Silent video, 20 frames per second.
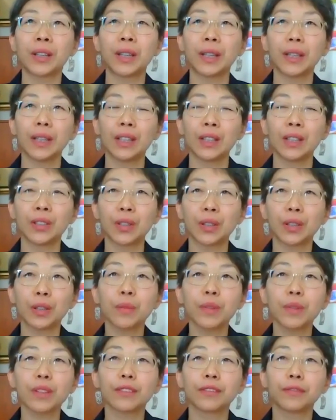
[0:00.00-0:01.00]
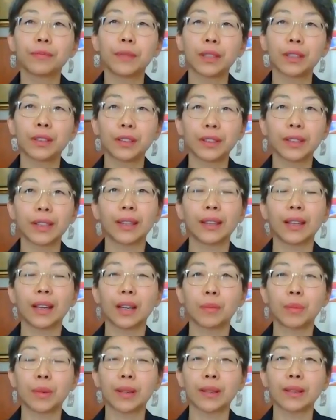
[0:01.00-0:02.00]
In terms of Mongolian
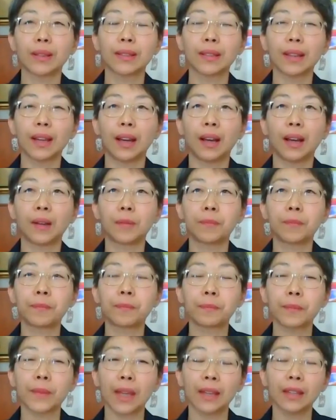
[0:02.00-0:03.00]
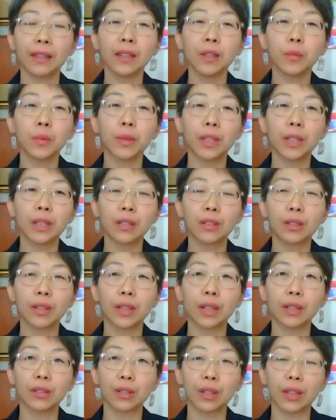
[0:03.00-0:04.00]
libraries, I think we need to
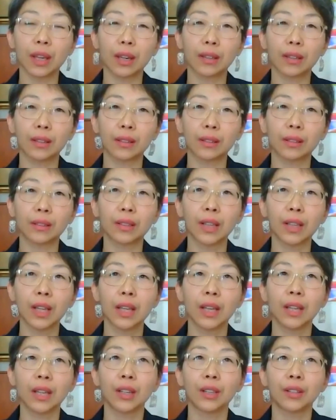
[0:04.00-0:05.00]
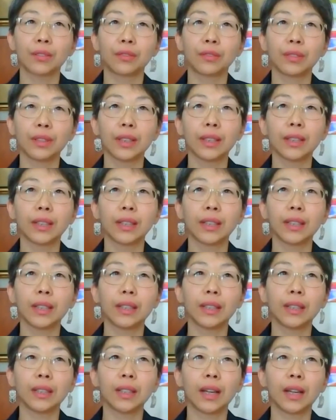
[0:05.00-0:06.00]
get together,
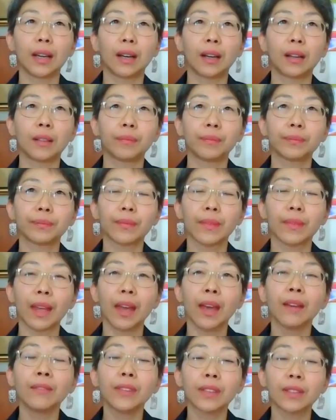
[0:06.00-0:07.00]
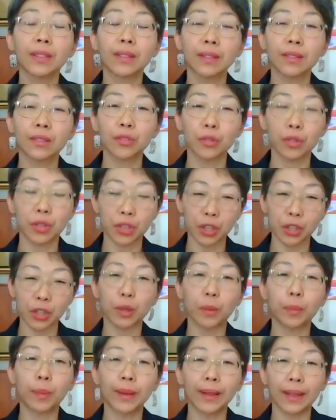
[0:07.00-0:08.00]
really have the
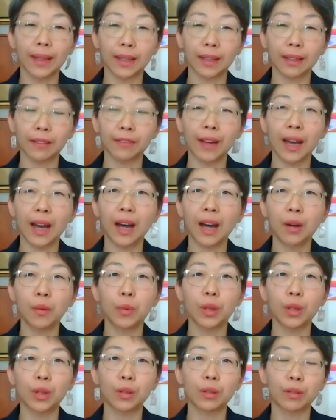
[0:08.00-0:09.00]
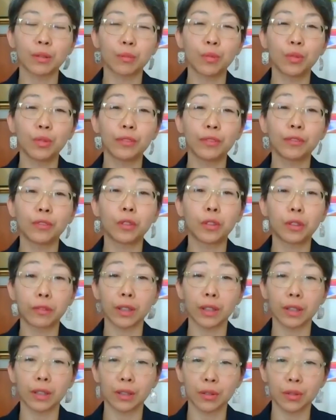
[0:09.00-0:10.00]
strategic plan of how we're going to move
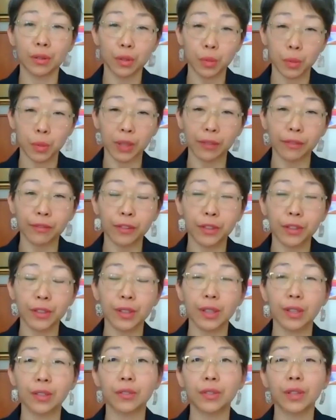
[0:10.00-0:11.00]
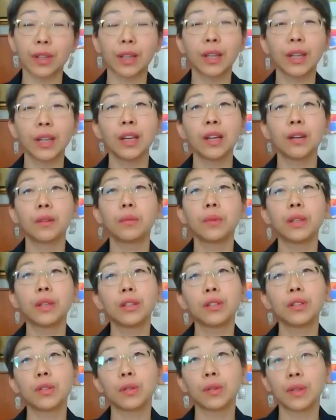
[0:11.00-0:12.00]
forward into 21st century. We
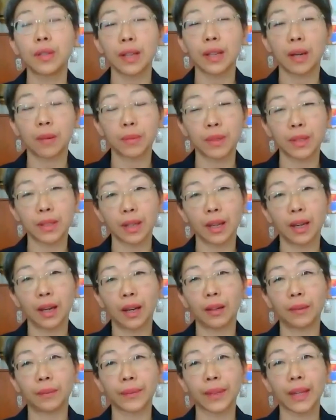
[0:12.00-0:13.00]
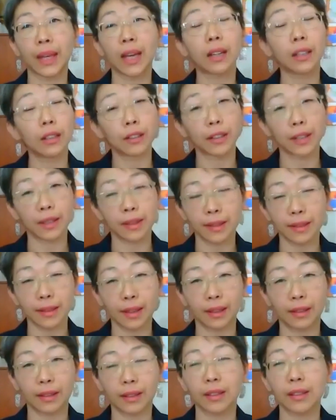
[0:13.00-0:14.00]
need to adopt cataloging
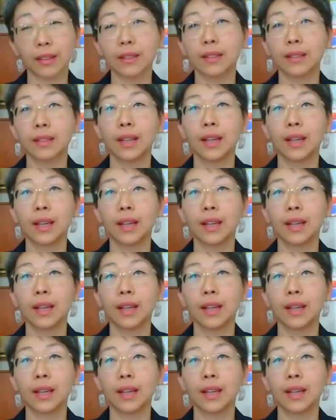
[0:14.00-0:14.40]
standards.